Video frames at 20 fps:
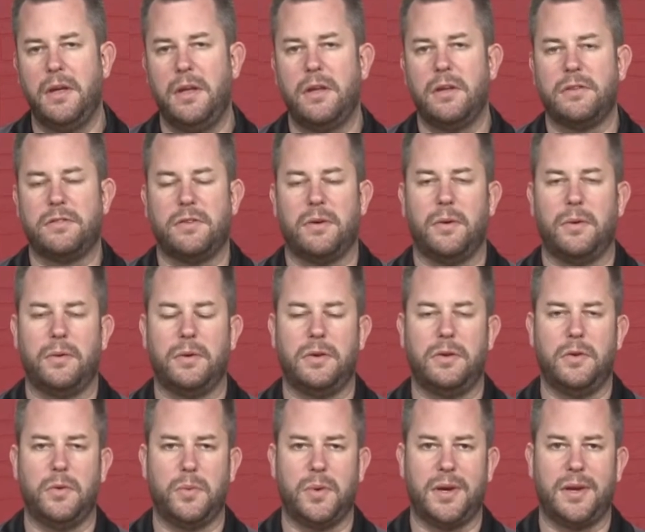So
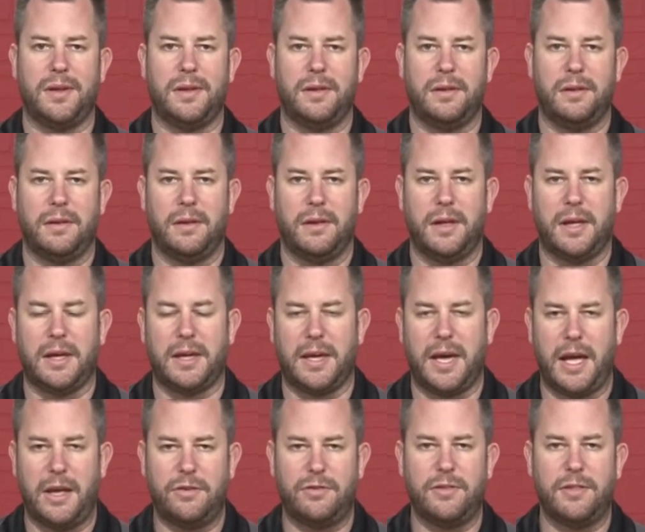you would
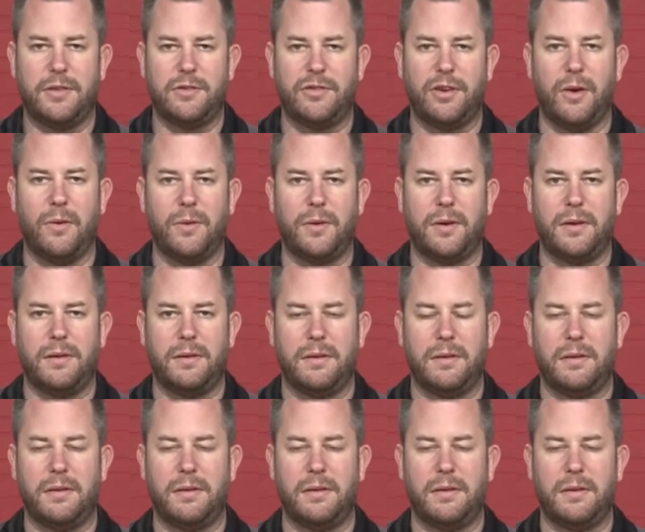engage the choke